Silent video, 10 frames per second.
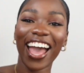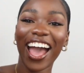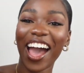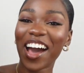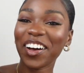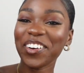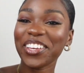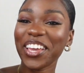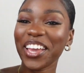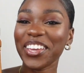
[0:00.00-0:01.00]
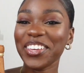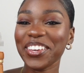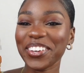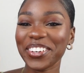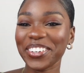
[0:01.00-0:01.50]
How
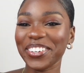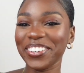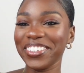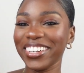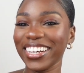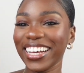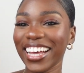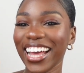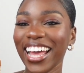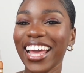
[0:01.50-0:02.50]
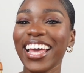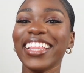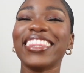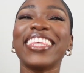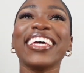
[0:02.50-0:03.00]
cute.
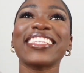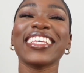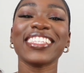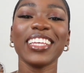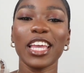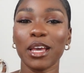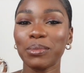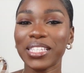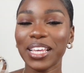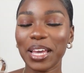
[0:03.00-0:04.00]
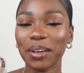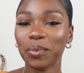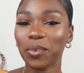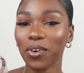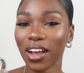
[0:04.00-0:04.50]
This is the
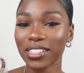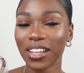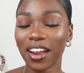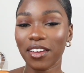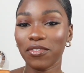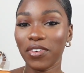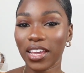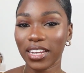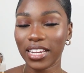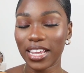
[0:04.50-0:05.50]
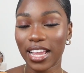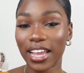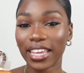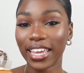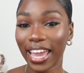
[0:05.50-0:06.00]
Mcm Rockstar Vanity
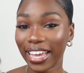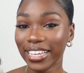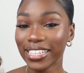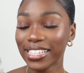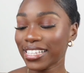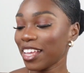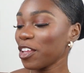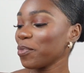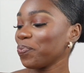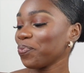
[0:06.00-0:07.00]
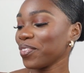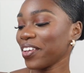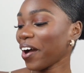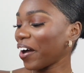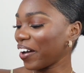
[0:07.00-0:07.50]
case.
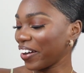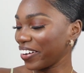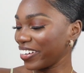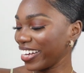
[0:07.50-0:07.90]
Y'all,